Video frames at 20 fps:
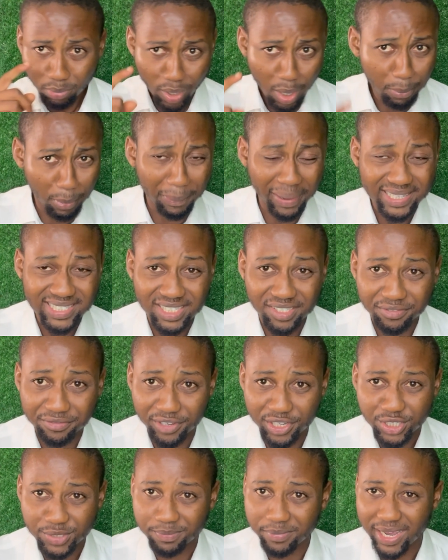
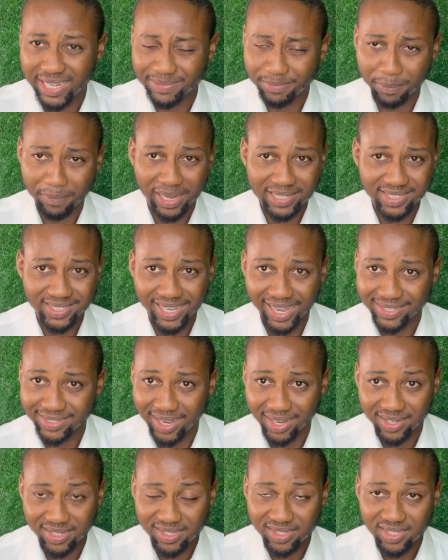property
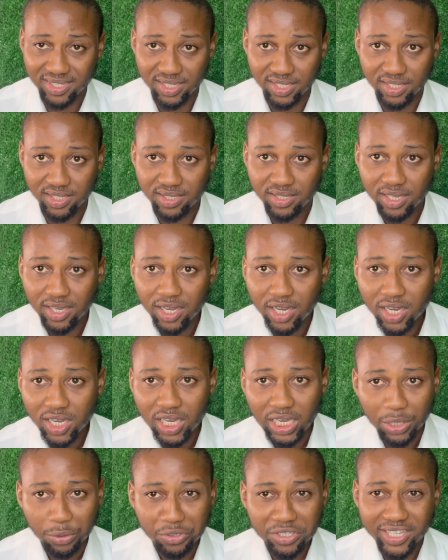analysis,
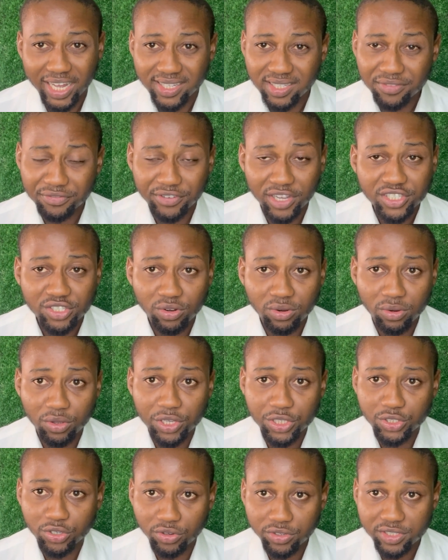looking at different
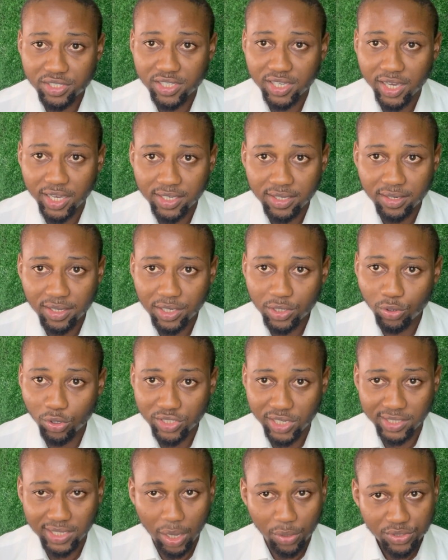locations here in Lagos
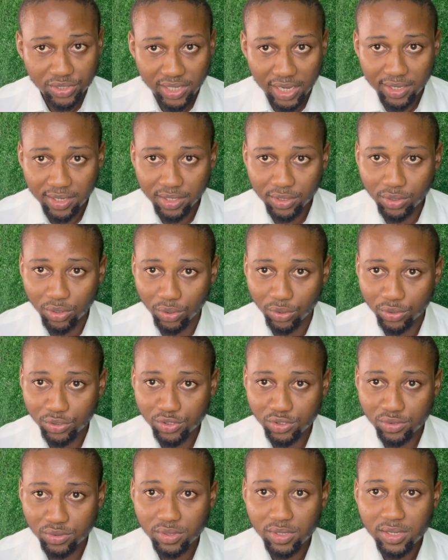and outside
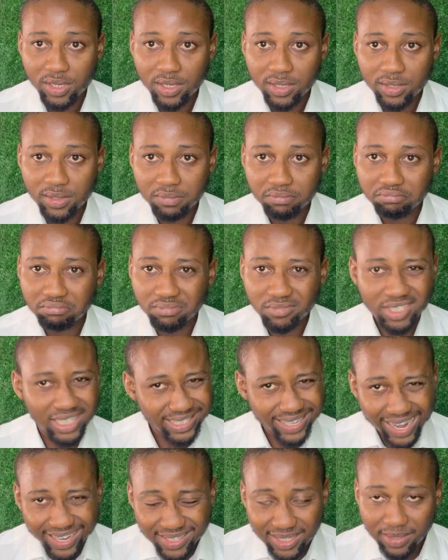Lagos,
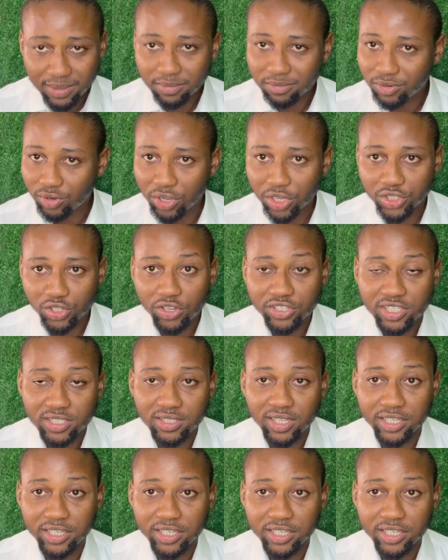generally locations in